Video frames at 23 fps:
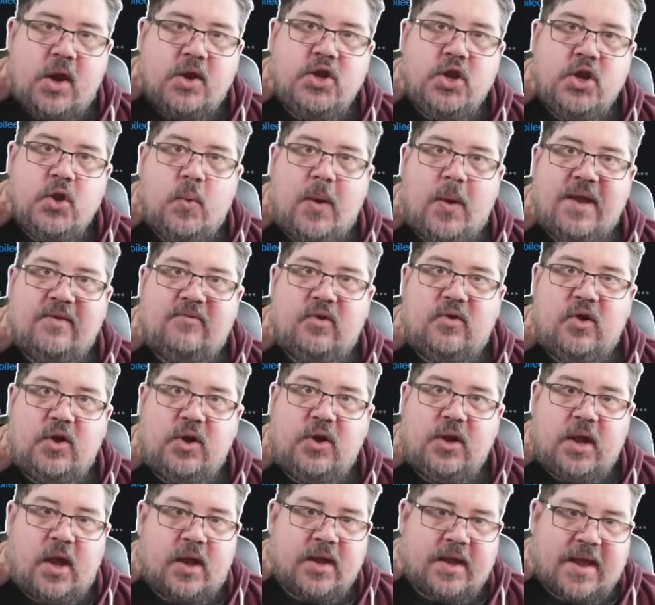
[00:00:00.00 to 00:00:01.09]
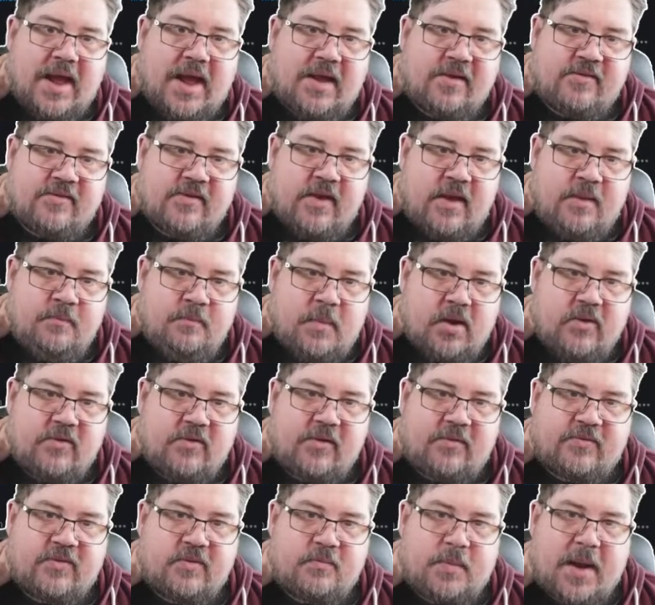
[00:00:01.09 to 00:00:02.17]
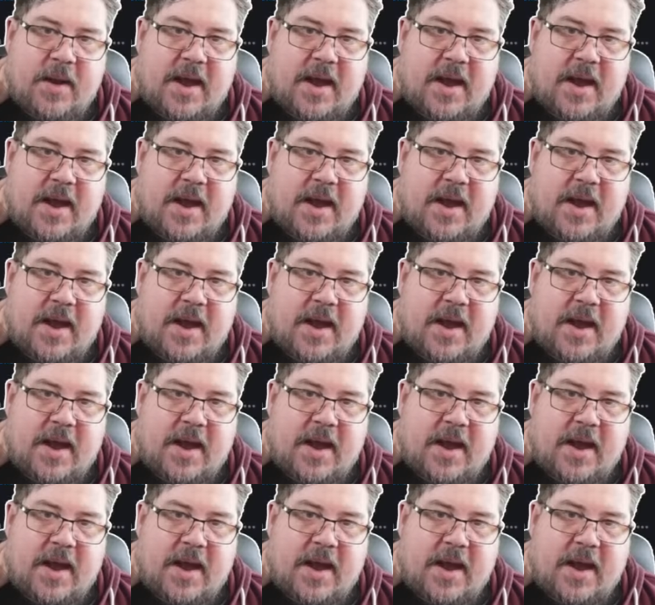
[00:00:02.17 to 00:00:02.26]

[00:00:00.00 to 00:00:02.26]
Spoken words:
new way of learning, I guess. Microsoft have